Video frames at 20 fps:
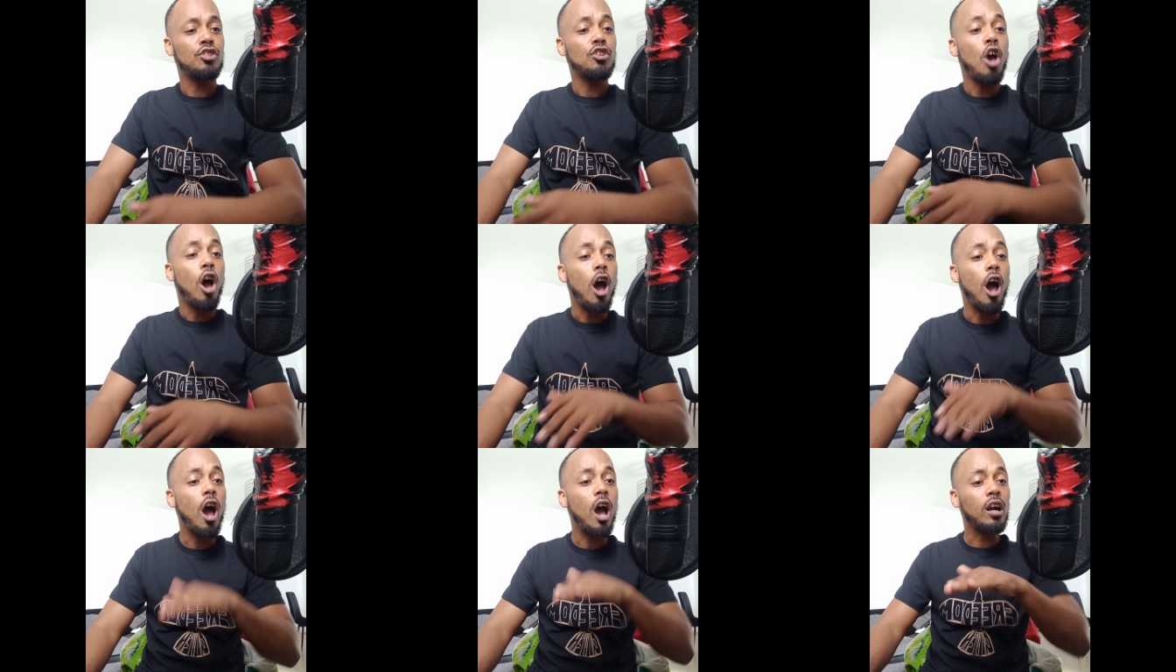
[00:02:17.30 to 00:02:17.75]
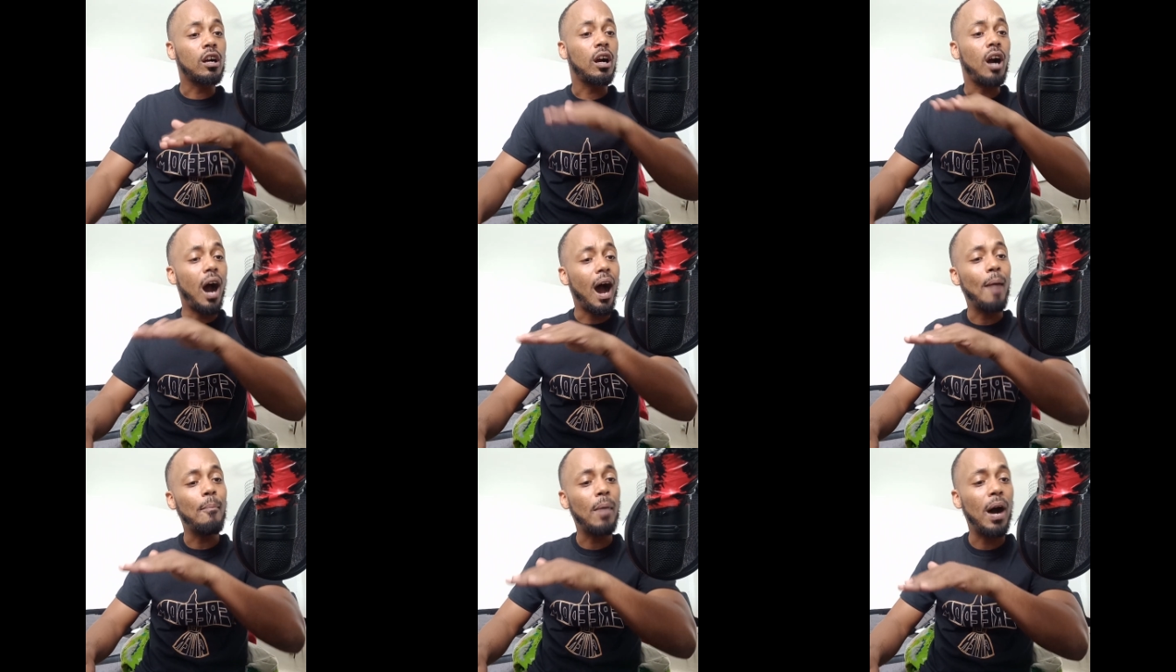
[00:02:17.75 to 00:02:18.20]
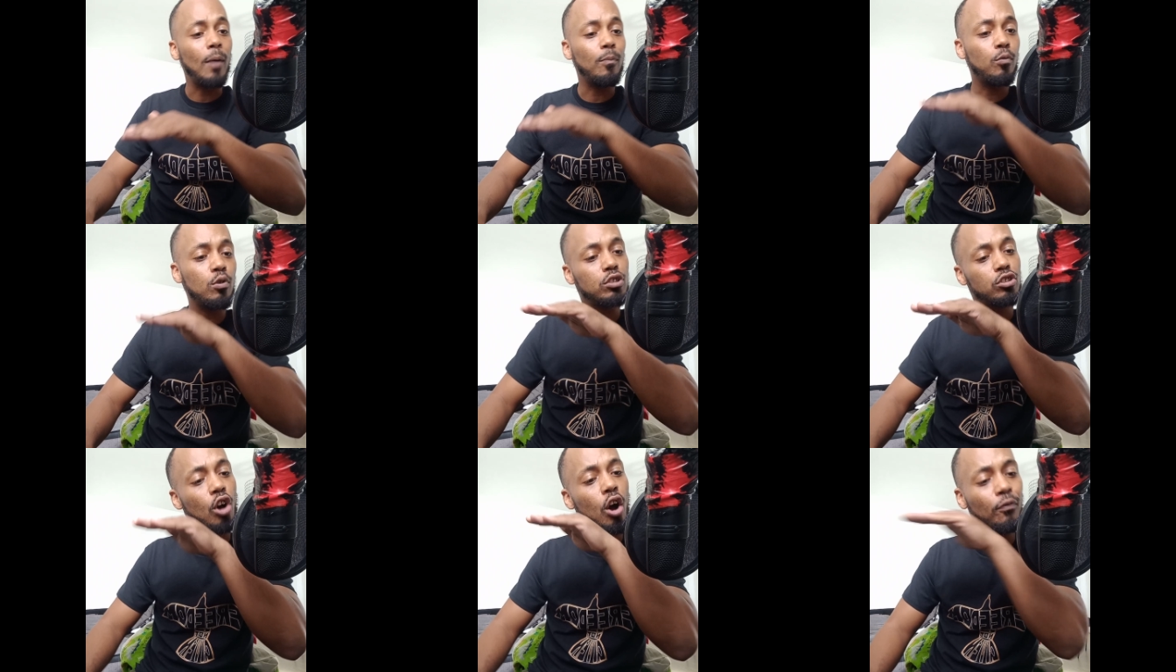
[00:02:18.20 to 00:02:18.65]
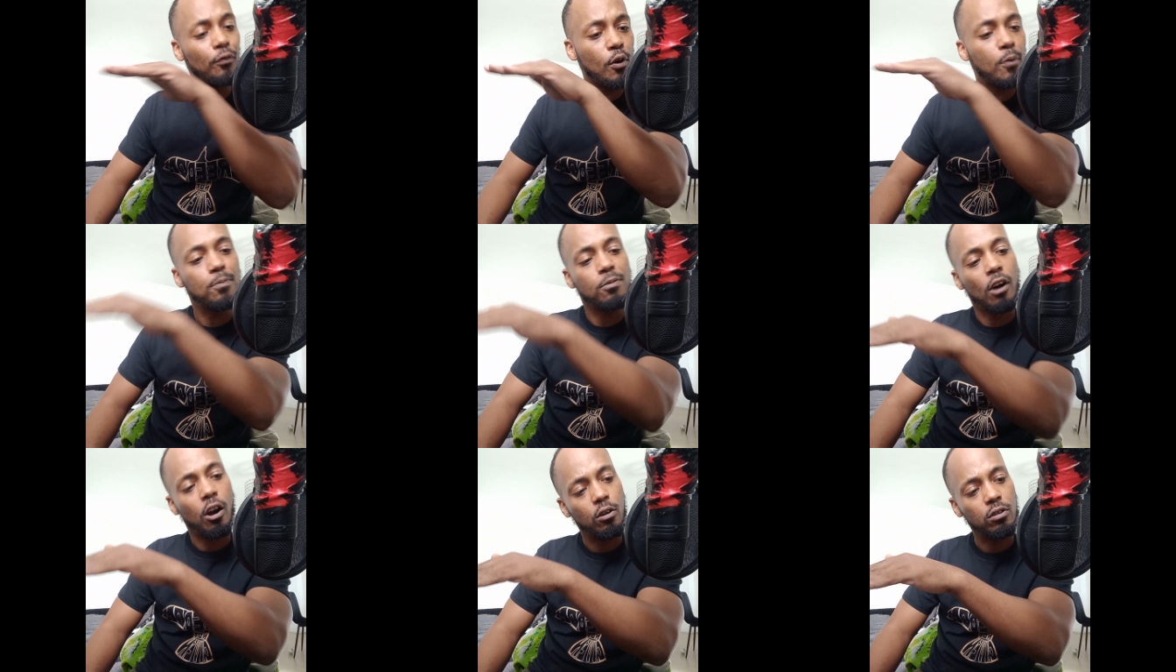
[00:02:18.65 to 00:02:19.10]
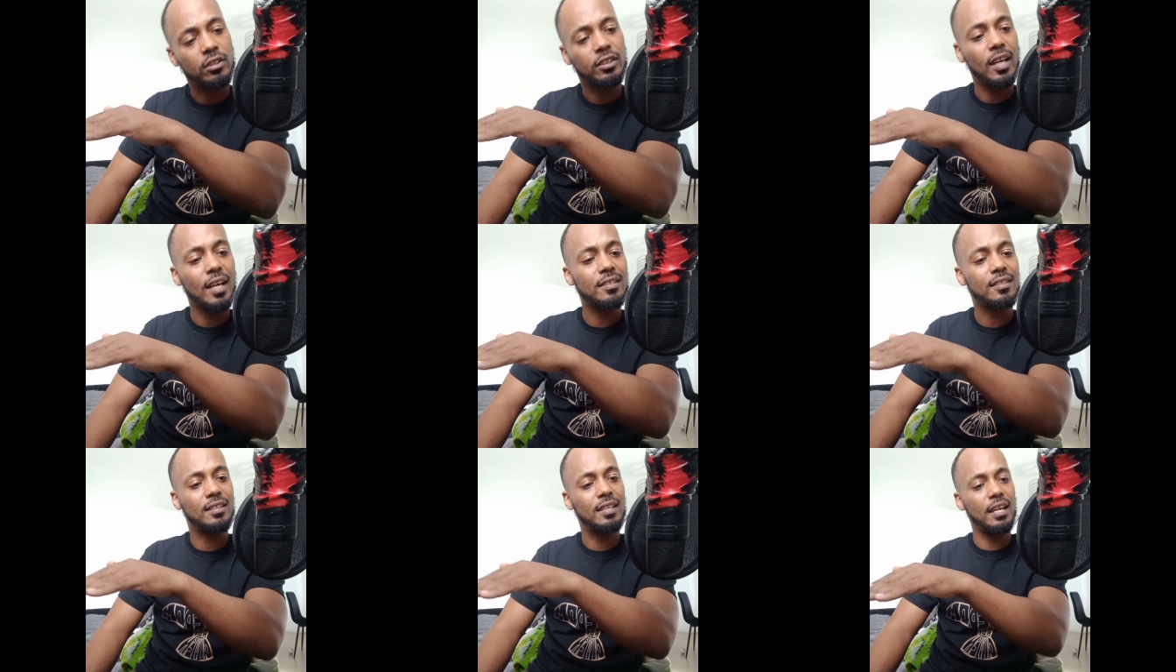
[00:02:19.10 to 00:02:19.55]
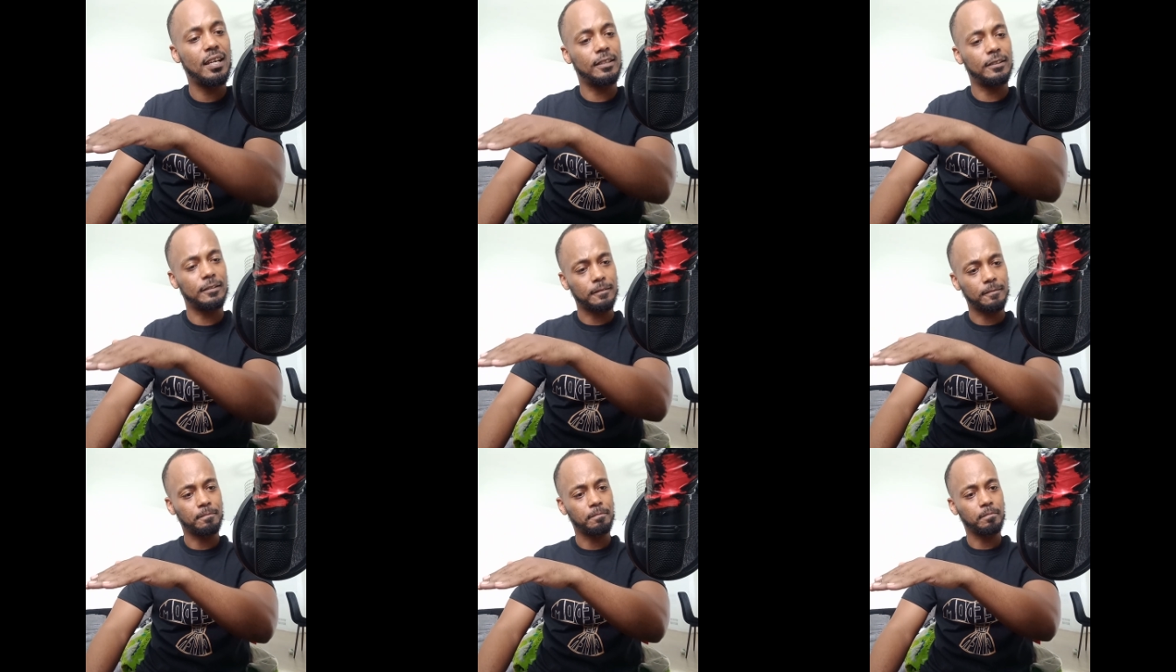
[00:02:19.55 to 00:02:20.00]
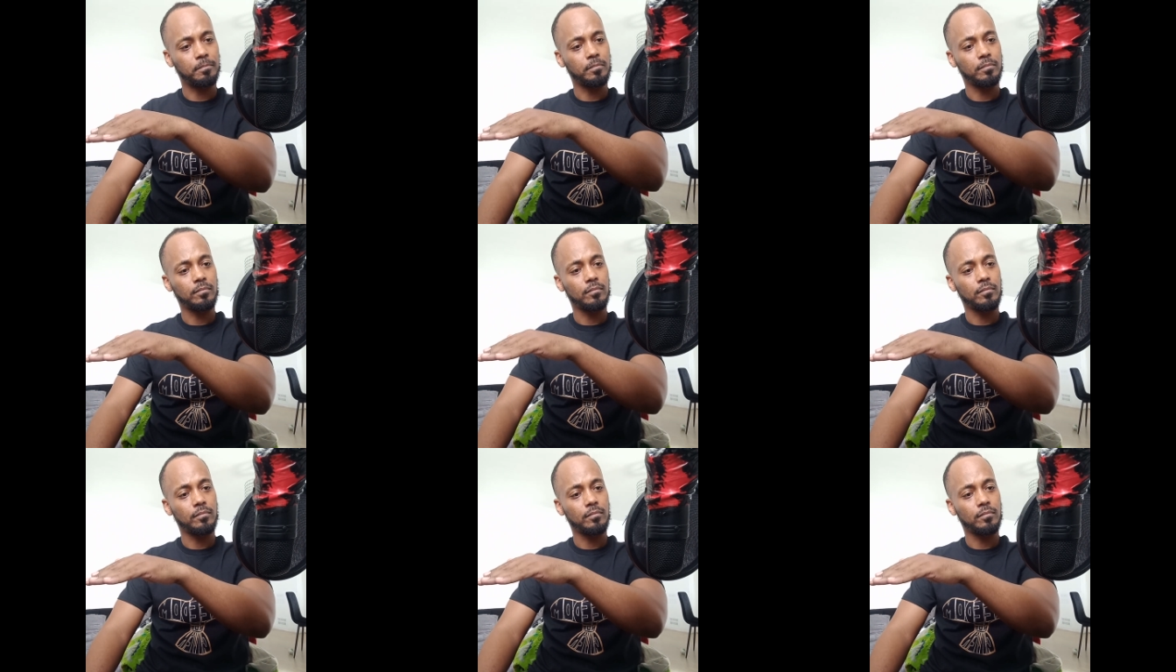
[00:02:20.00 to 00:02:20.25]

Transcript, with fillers: Her come up was over protesting